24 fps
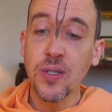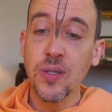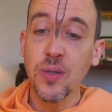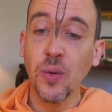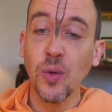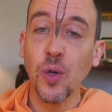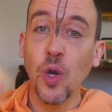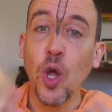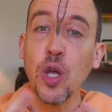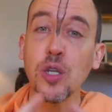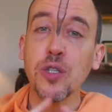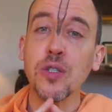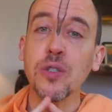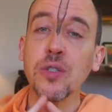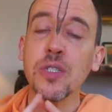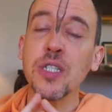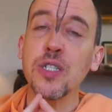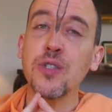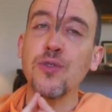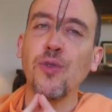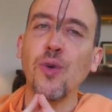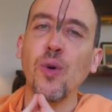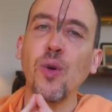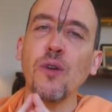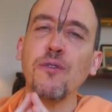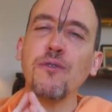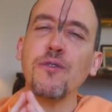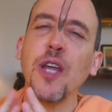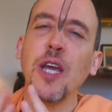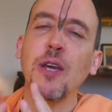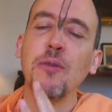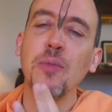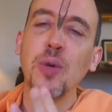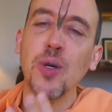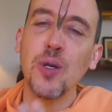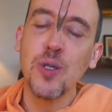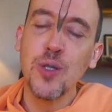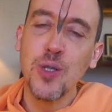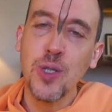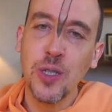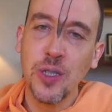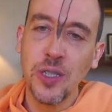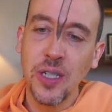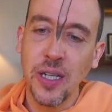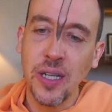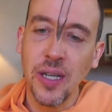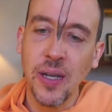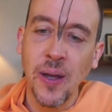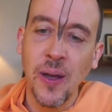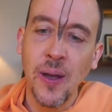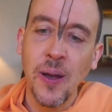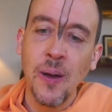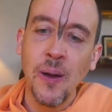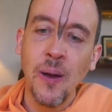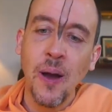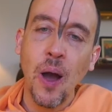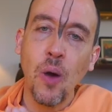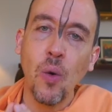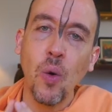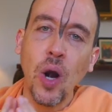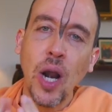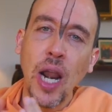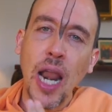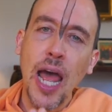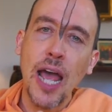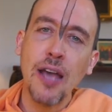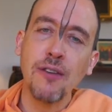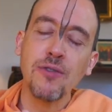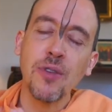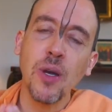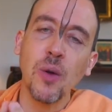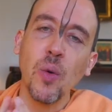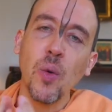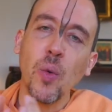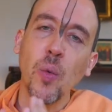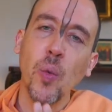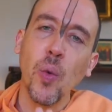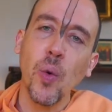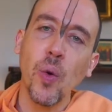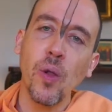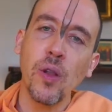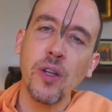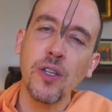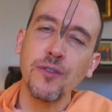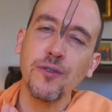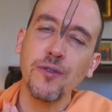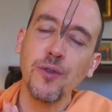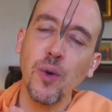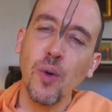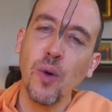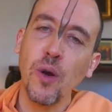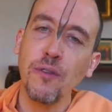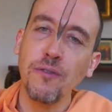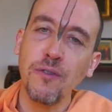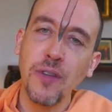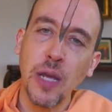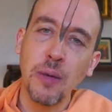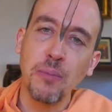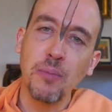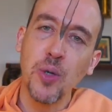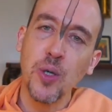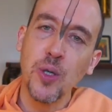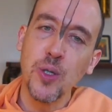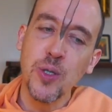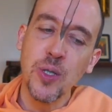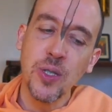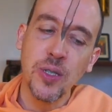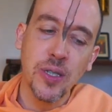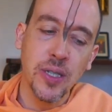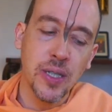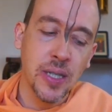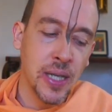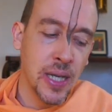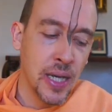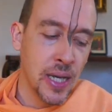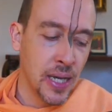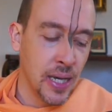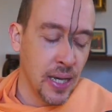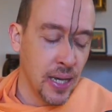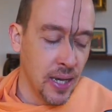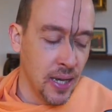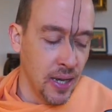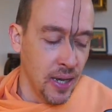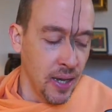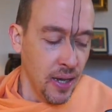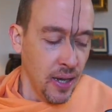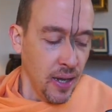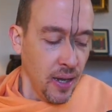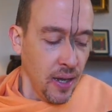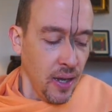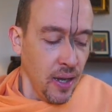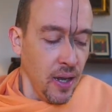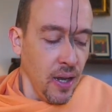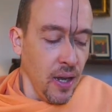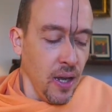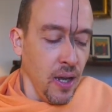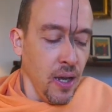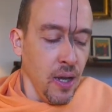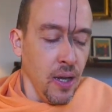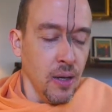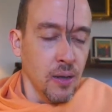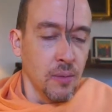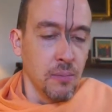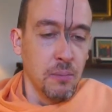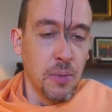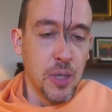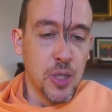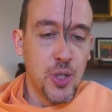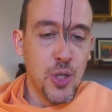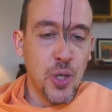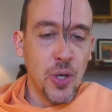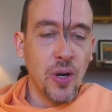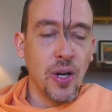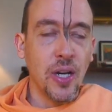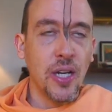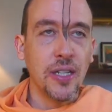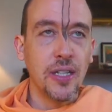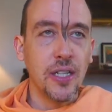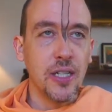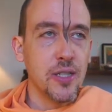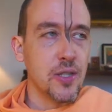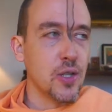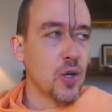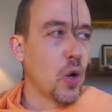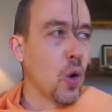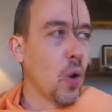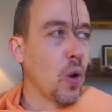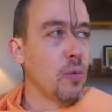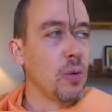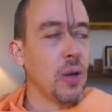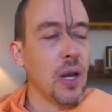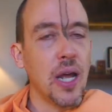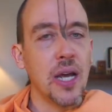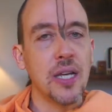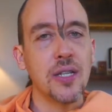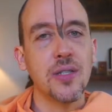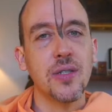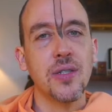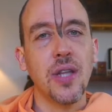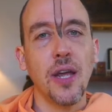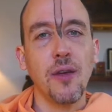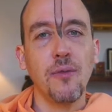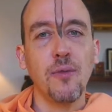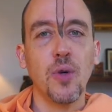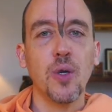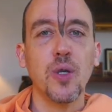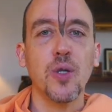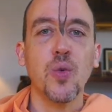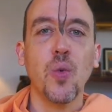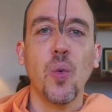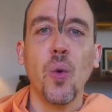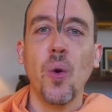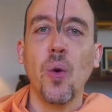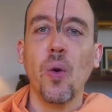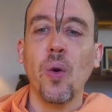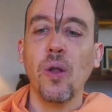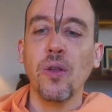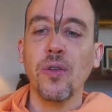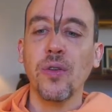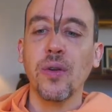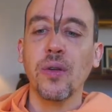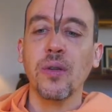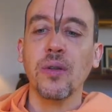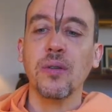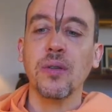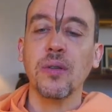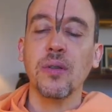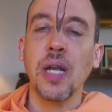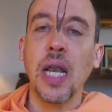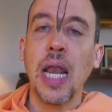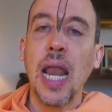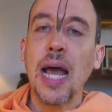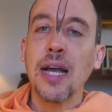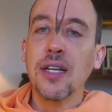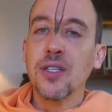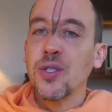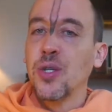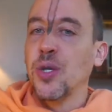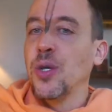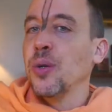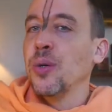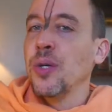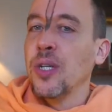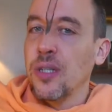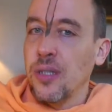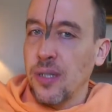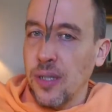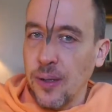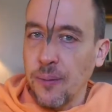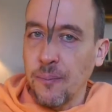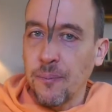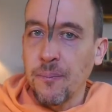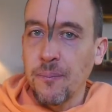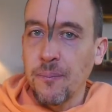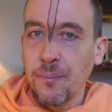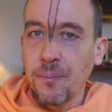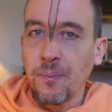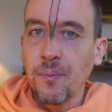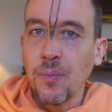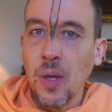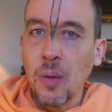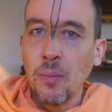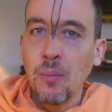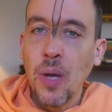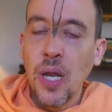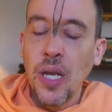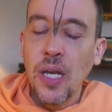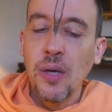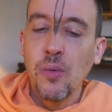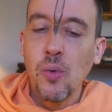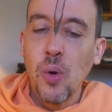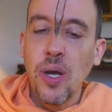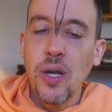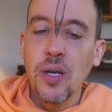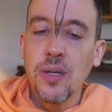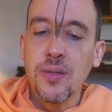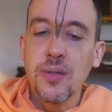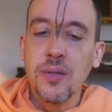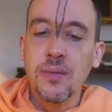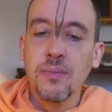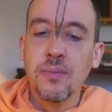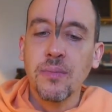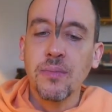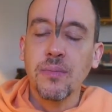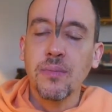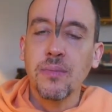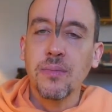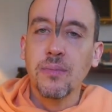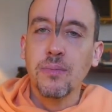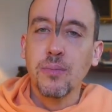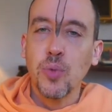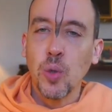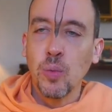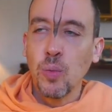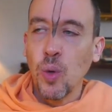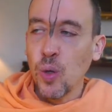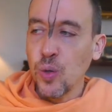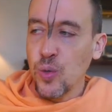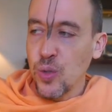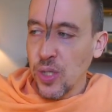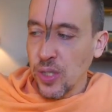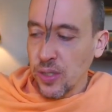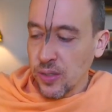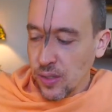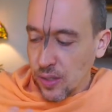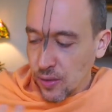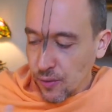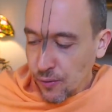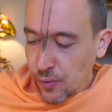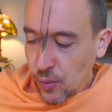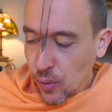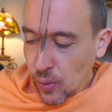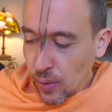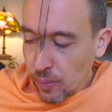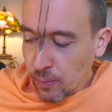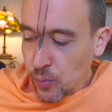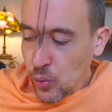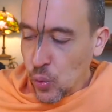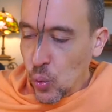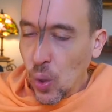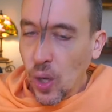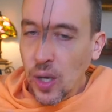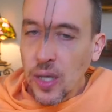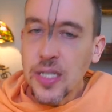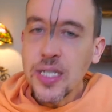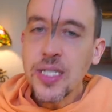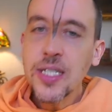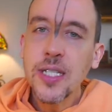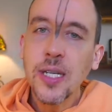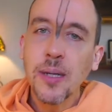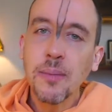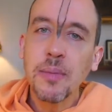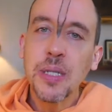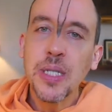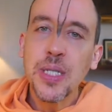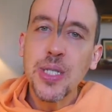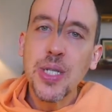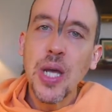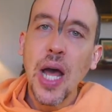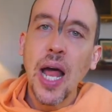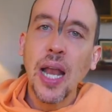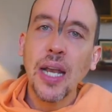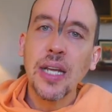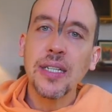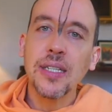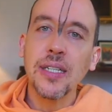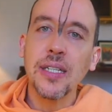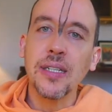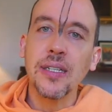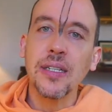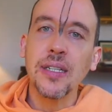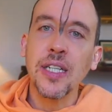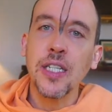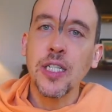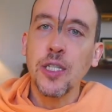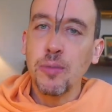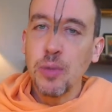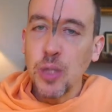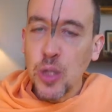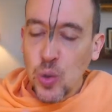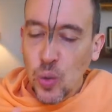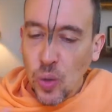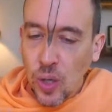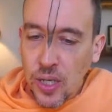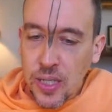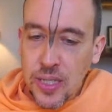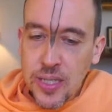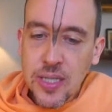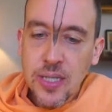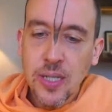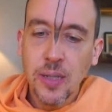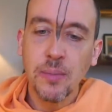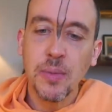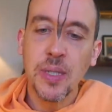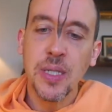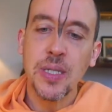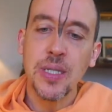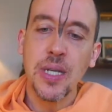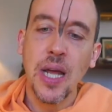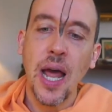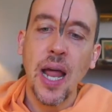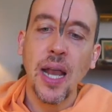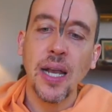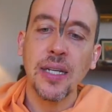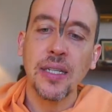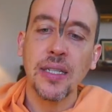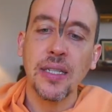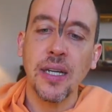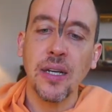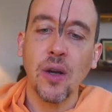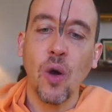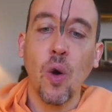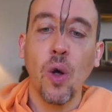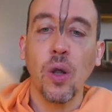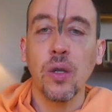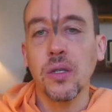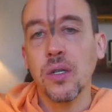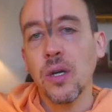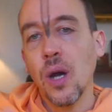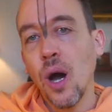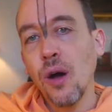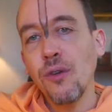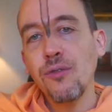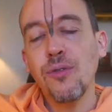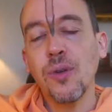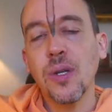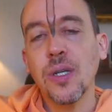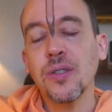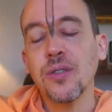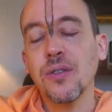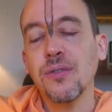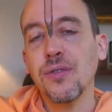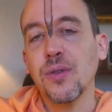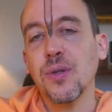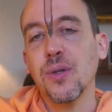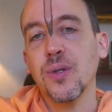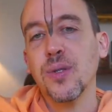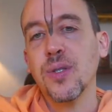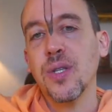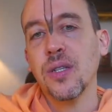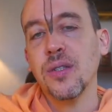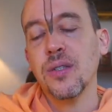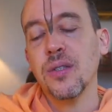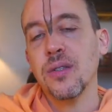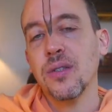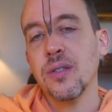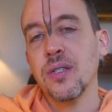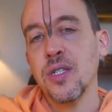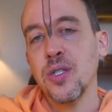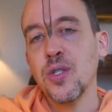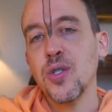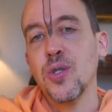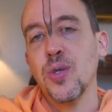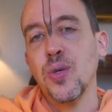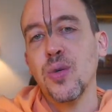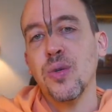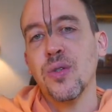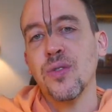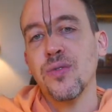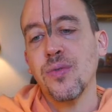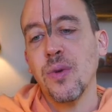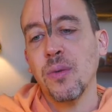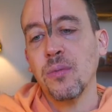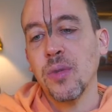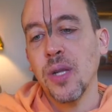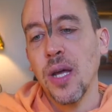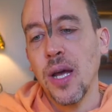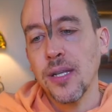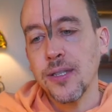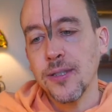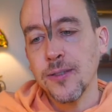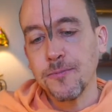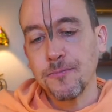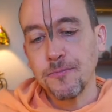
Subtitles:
So it's full of diversity. Our lives, our world is full of diversity. But generally this globalized, diverse world lacks unity in many ways, promoting therefore a dualistic mentality, individualistic mentality, and all the conflict, of course, that ensues from that.